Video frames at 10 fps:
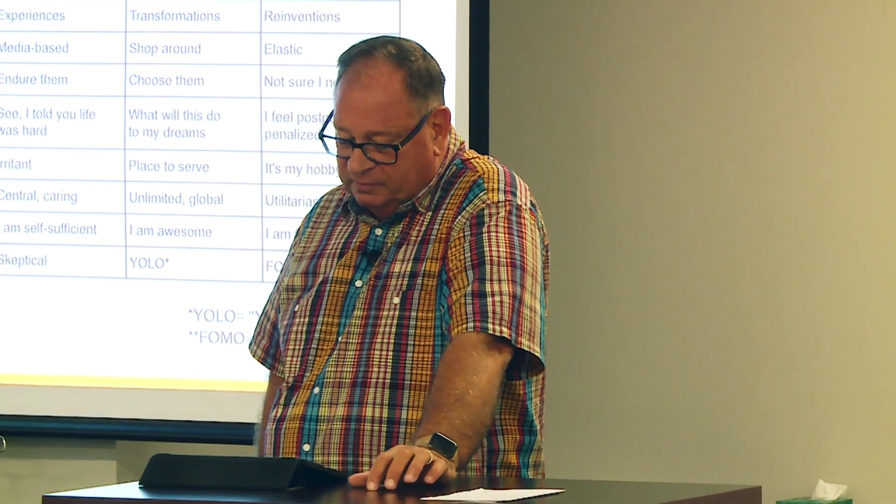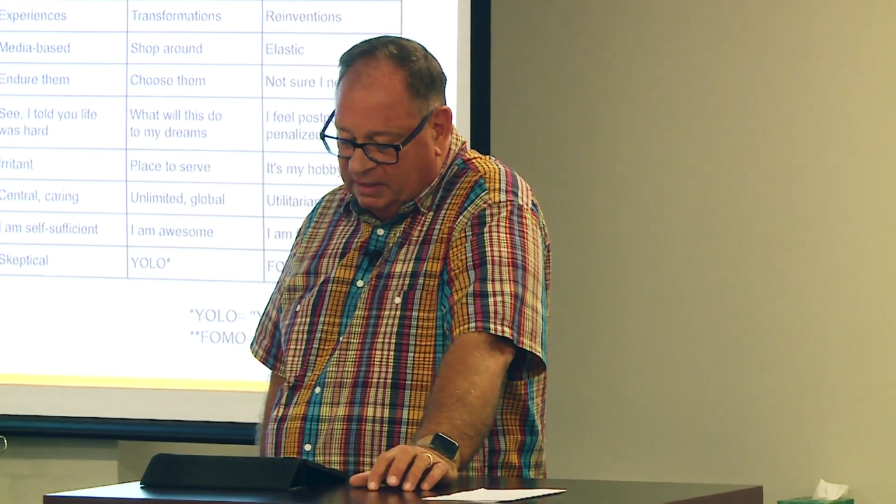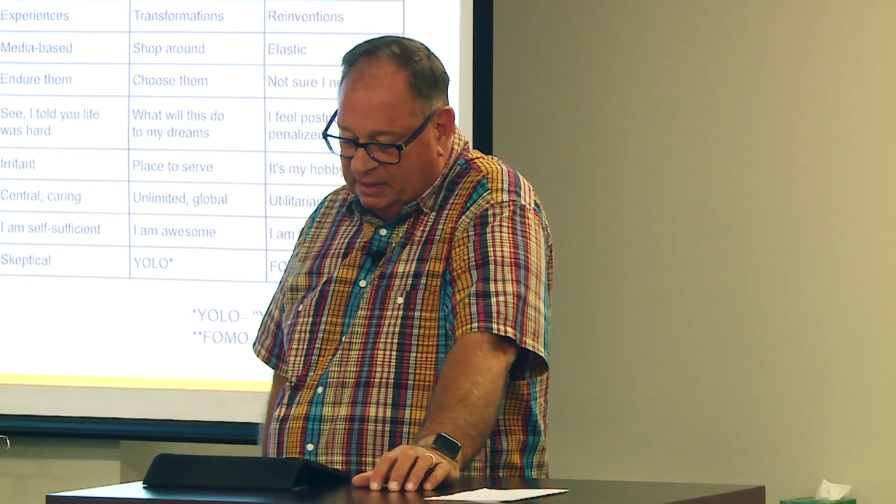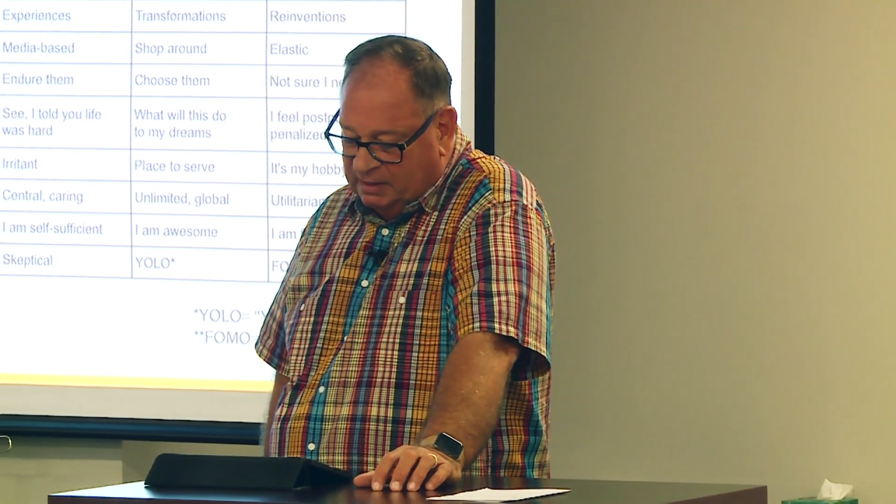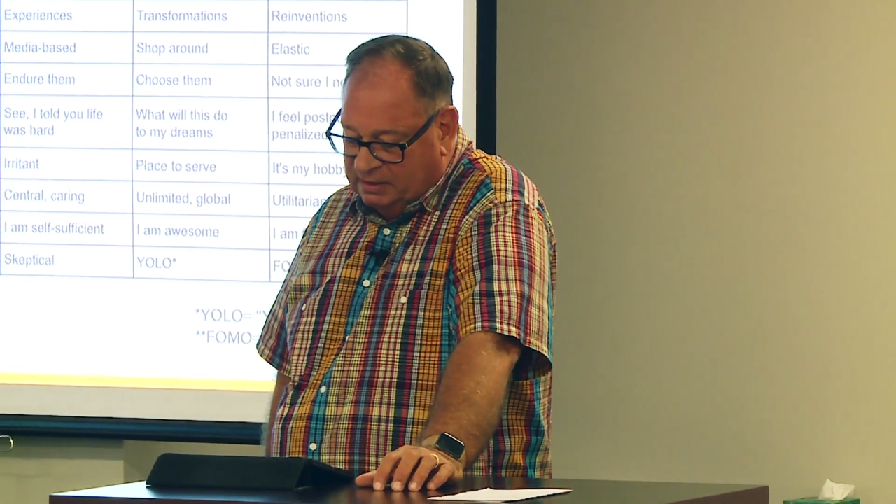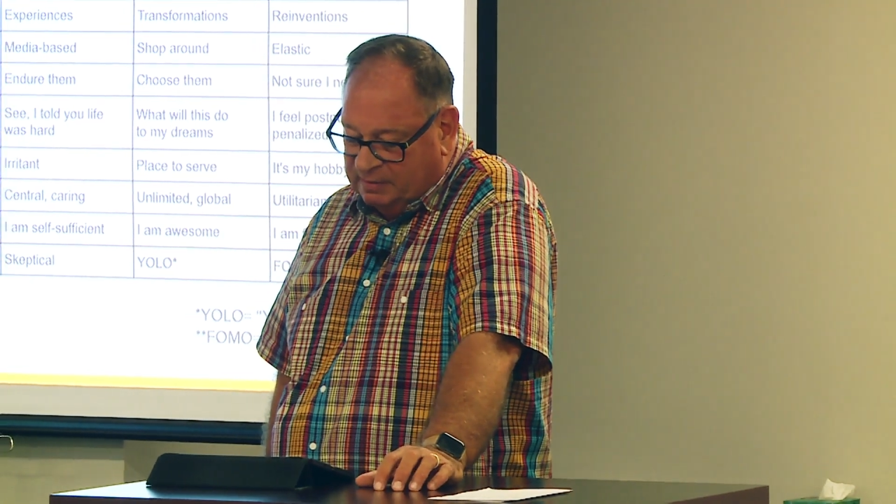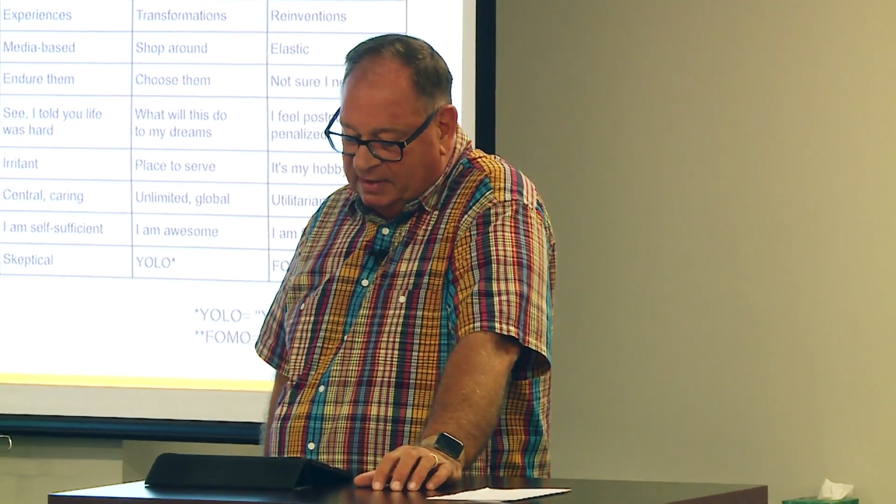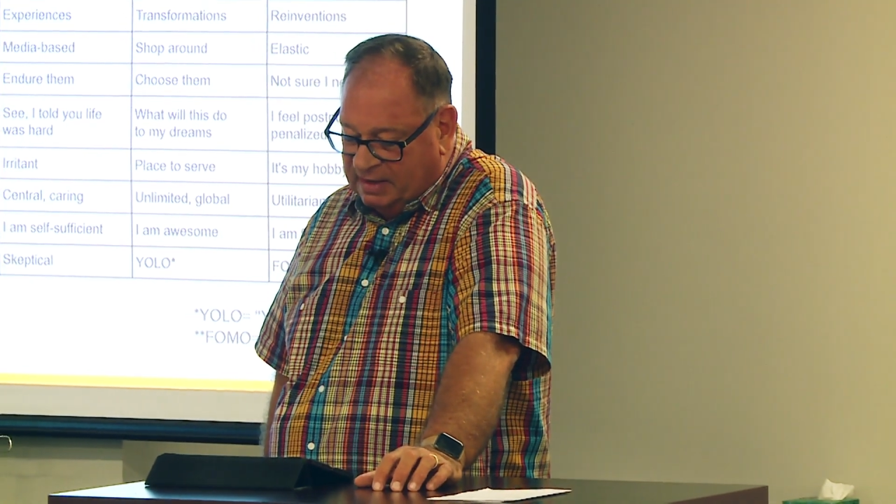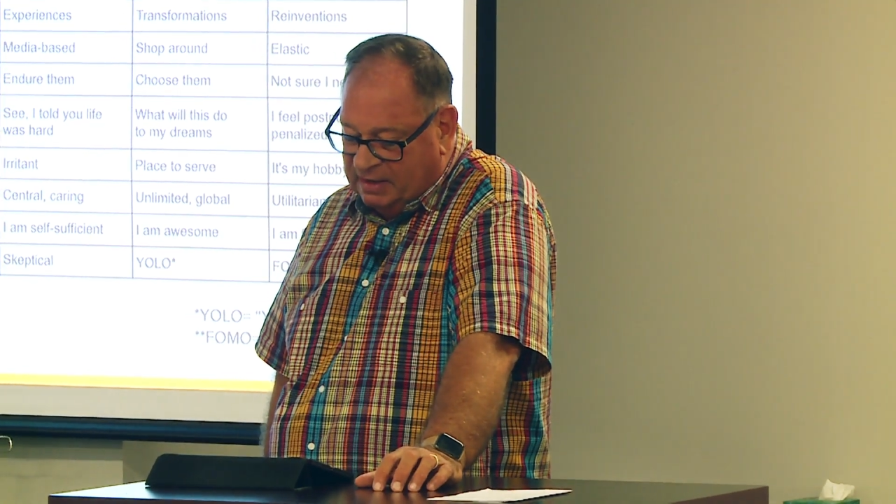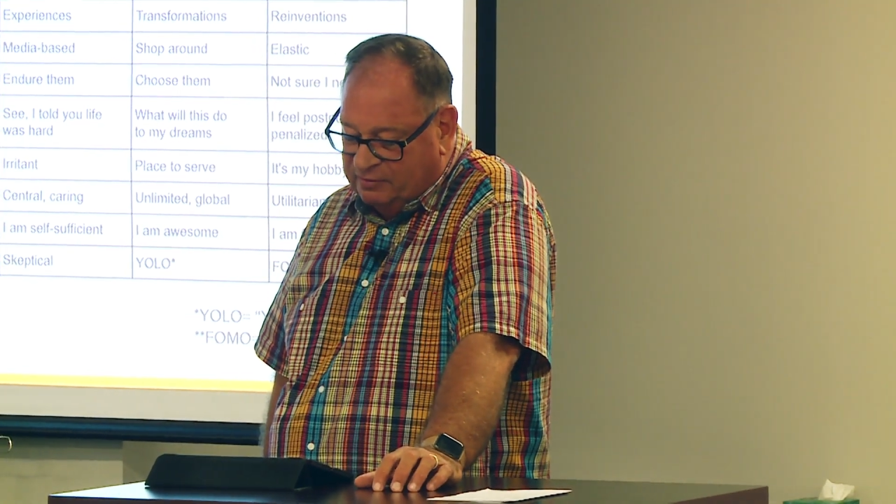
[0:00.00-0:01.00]
and the
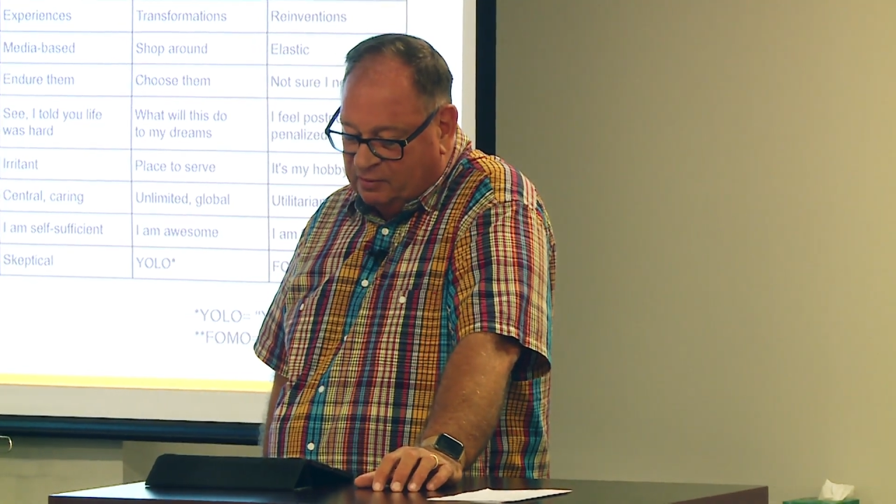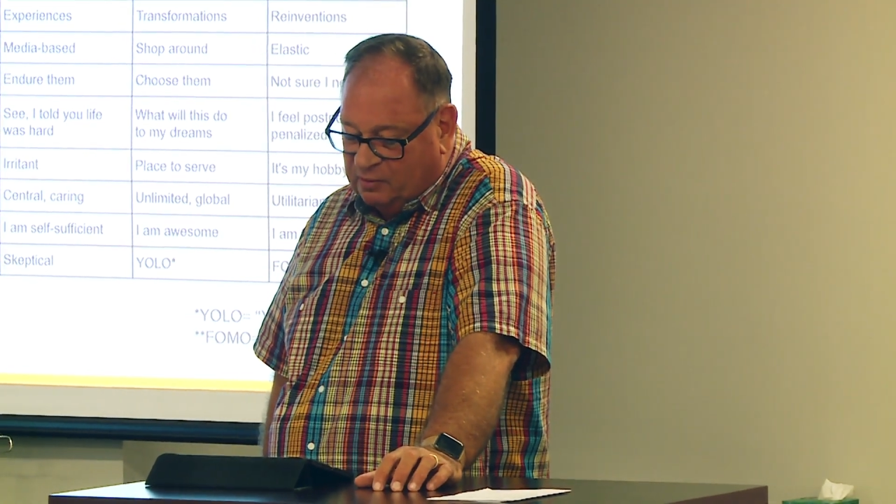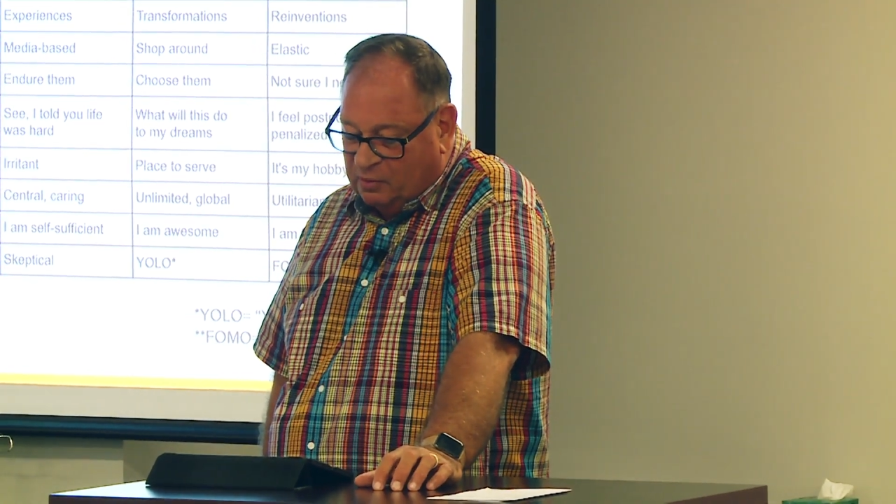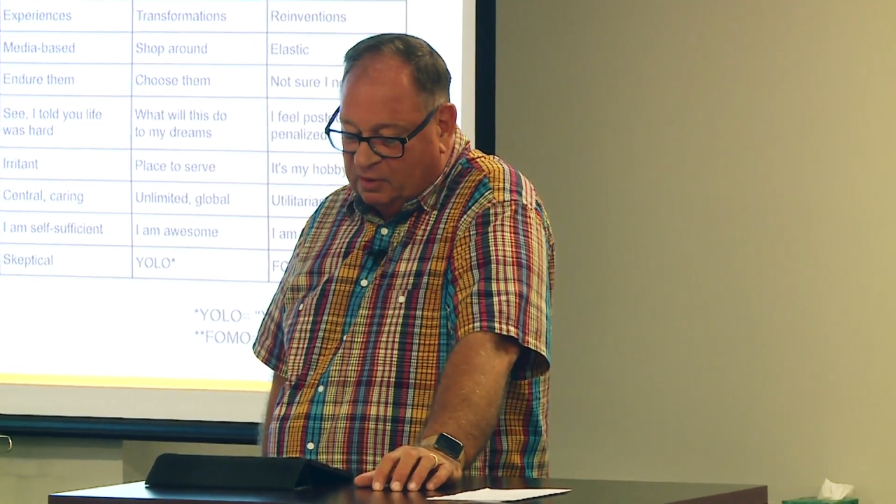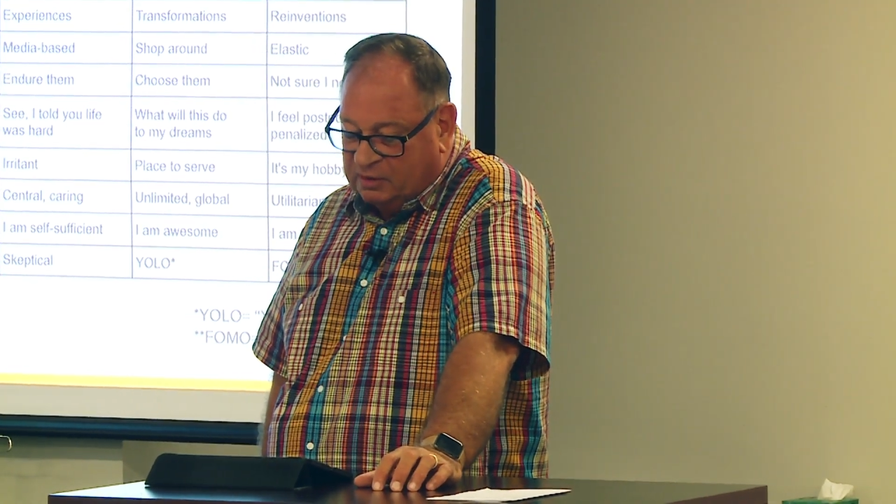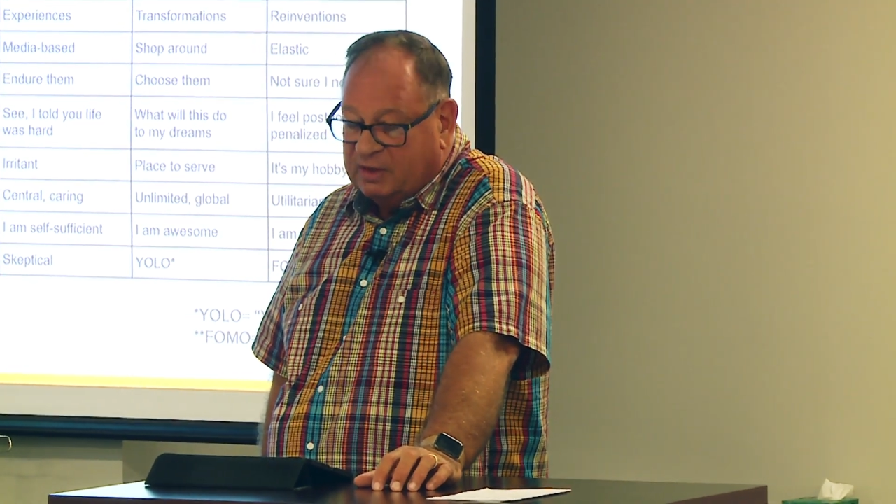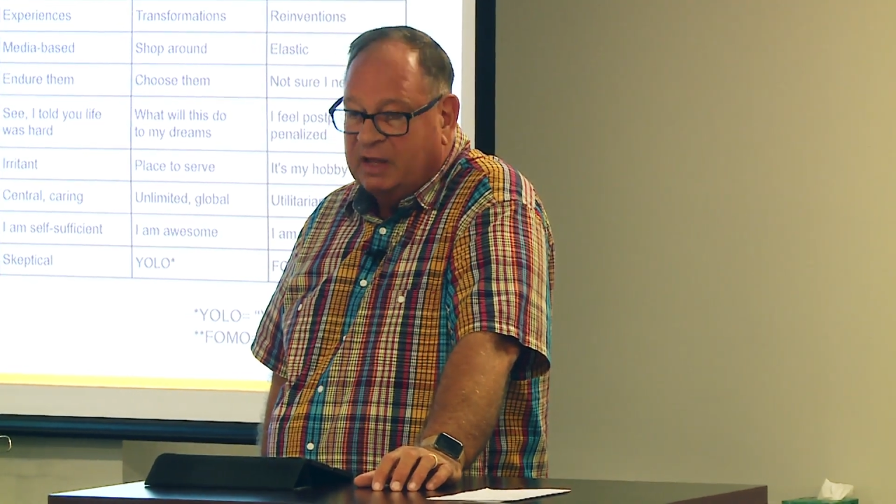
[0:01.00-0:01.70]
demand for work